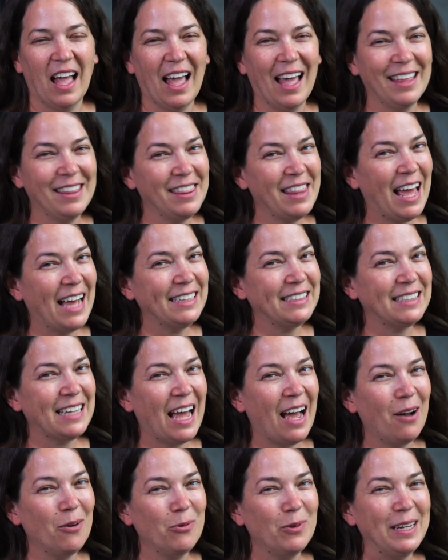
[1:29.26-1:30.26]
And that's
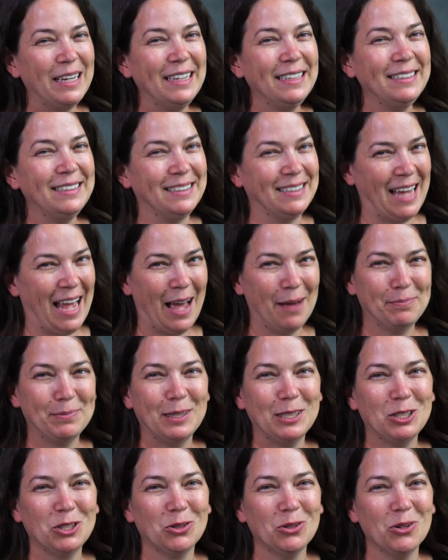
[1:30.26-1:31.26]
how we tap
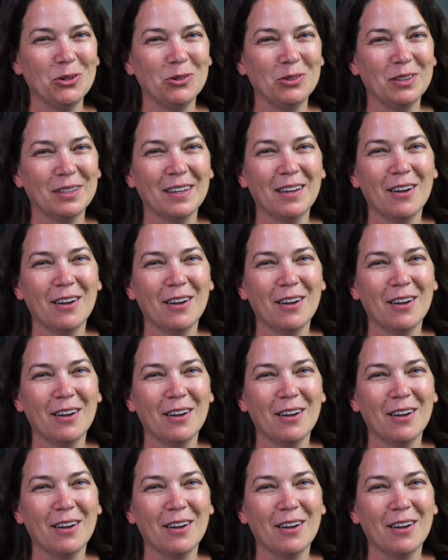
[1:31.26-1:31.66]
the truth.